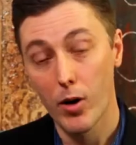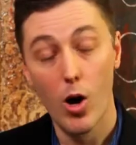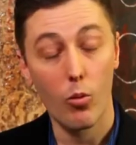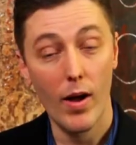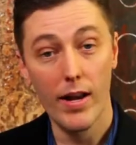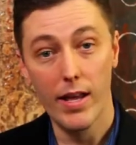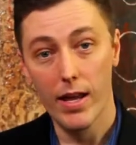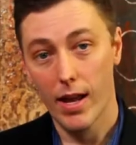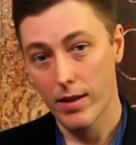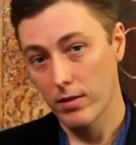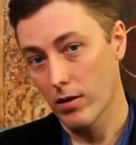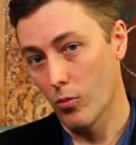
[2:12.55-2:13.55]
already
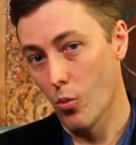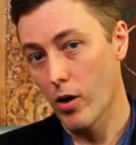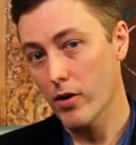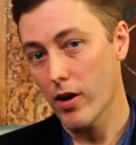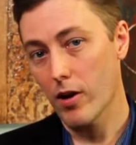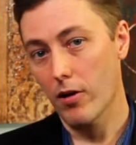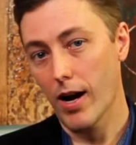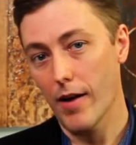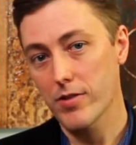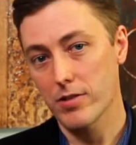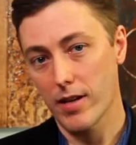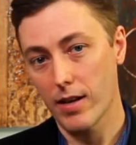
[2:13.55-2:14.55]
in 1 year,
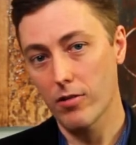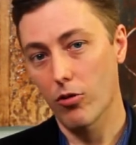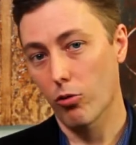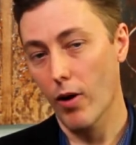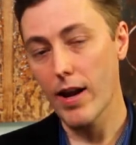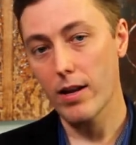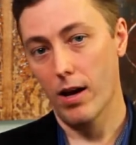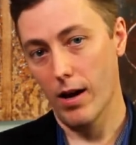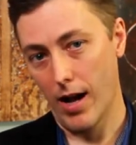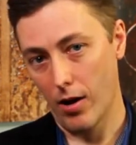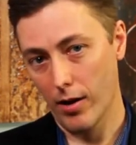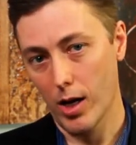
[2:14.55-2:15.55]
I've seen great
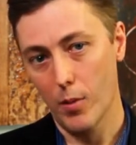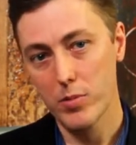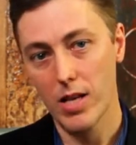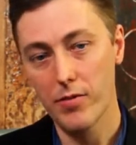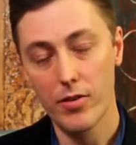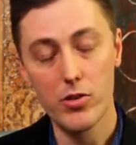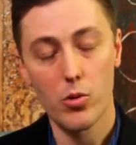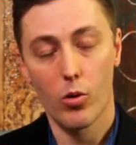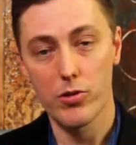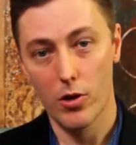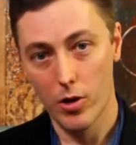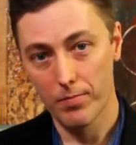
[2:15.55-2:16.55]
outcomes, even in the
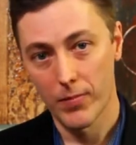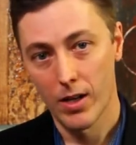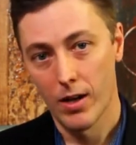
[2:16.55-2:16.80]
short term.